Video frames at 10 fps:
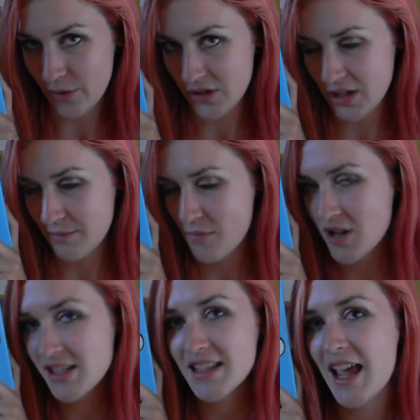which it
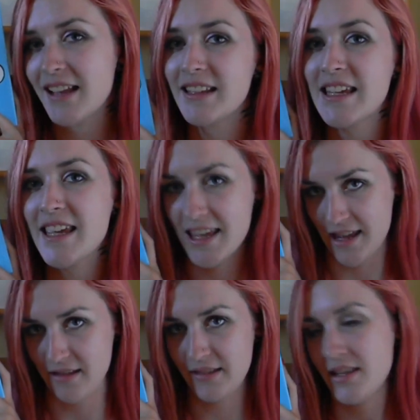most likely
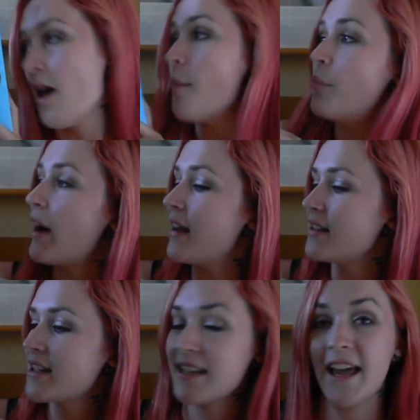is.
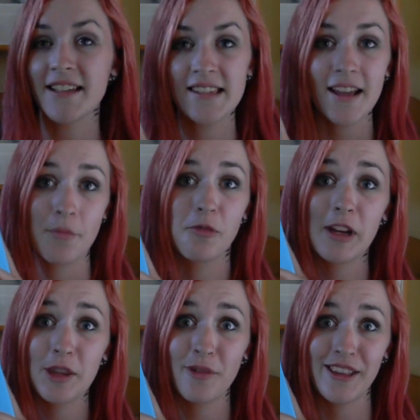But yes, I'm
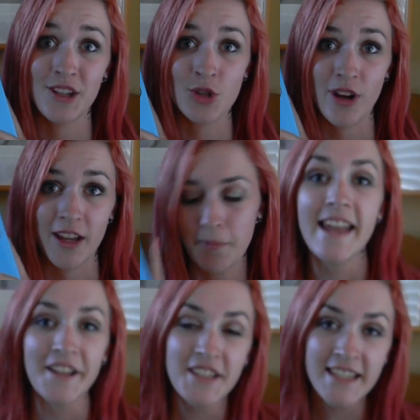really, really enjoying it.
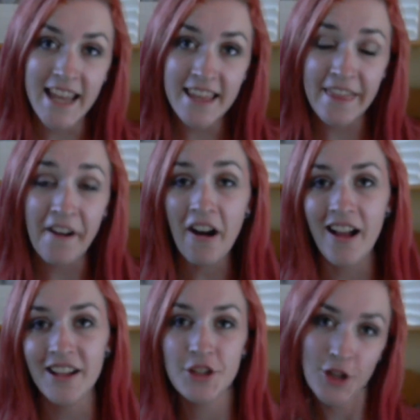Now today there
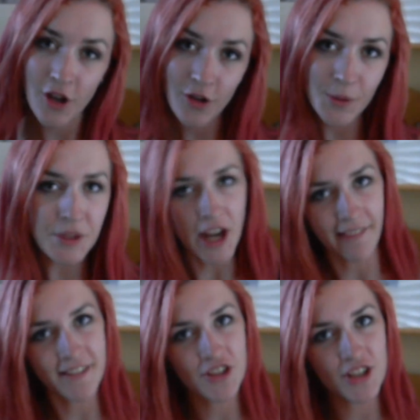are two
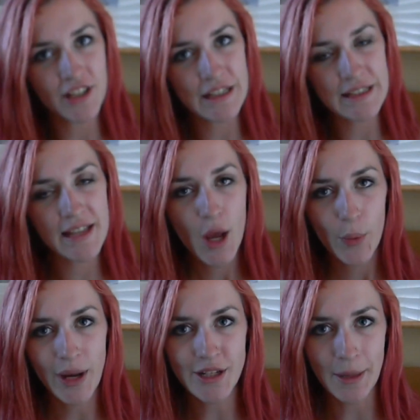challenges
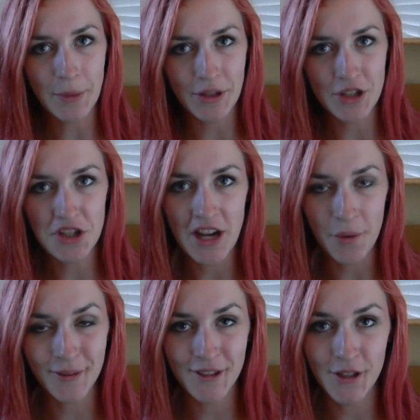which I'm going to share
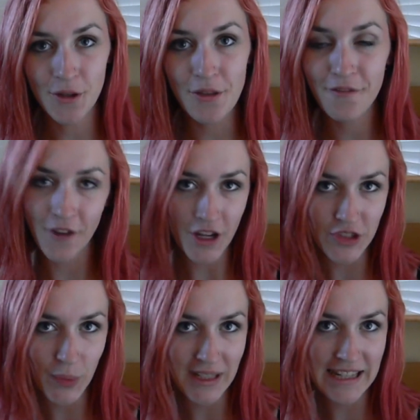with you. The
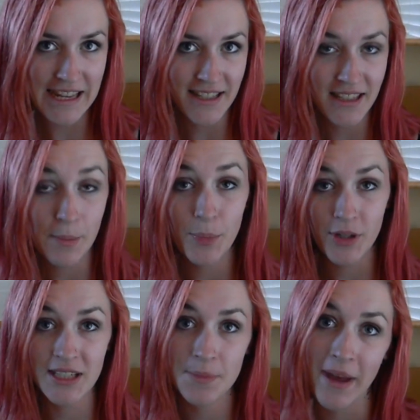first one is the
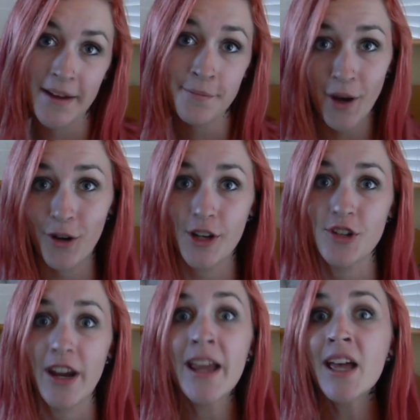book spine
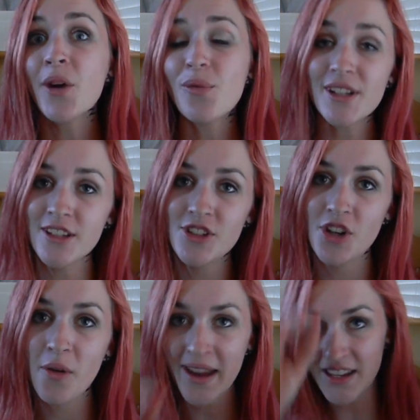poetry. What you
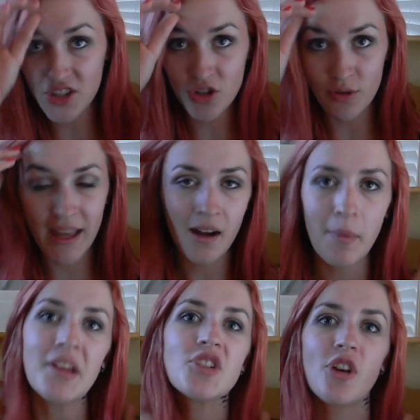do is you get a
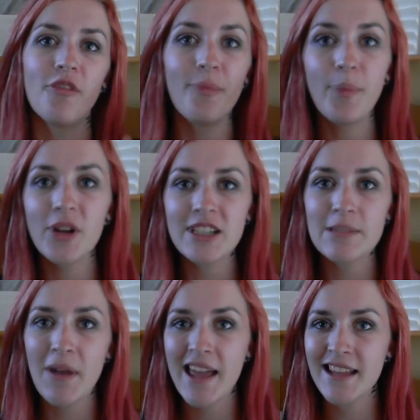bunch of book
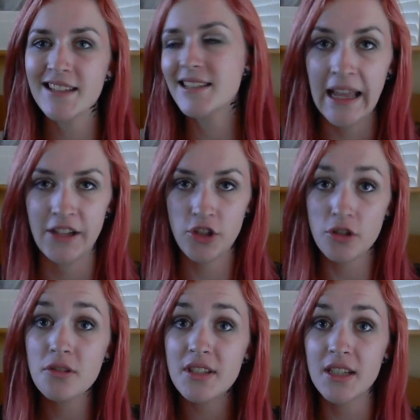spines and
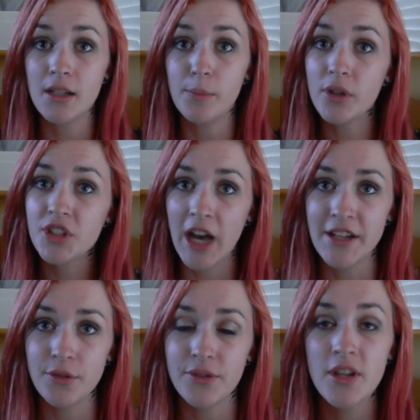use the book
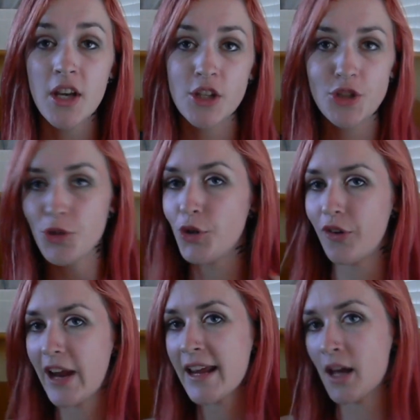titles to
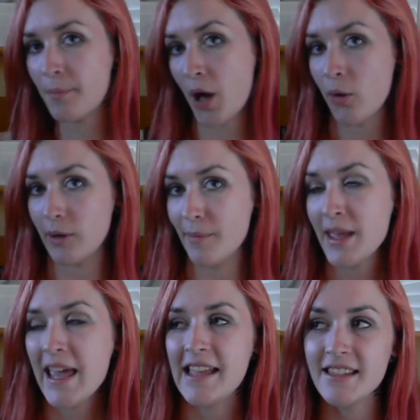create a poem.
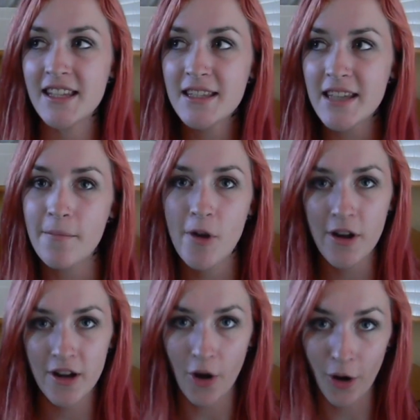And since I'm not
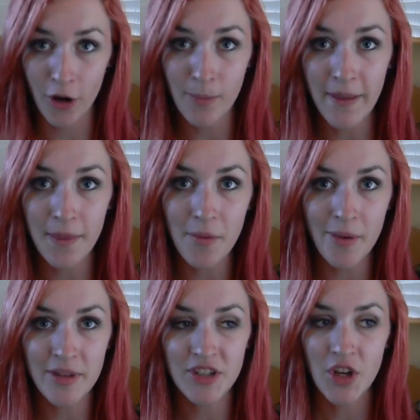at home at the
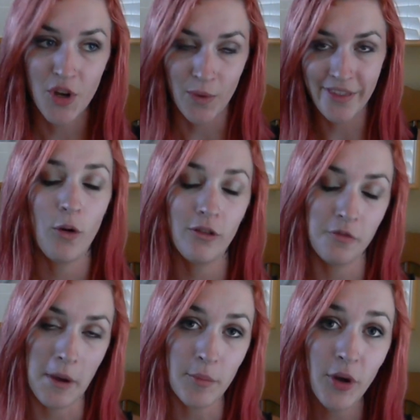moment with all of
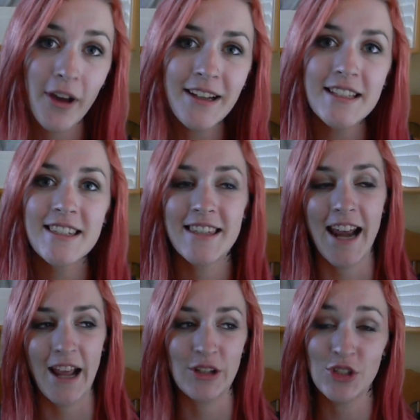my books that
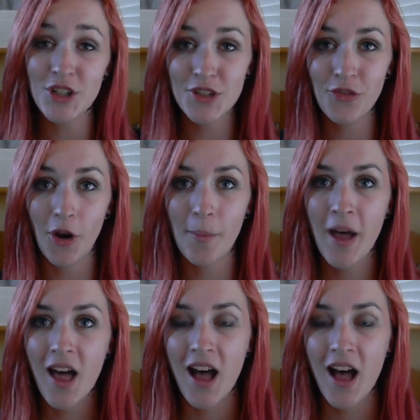I could choose from,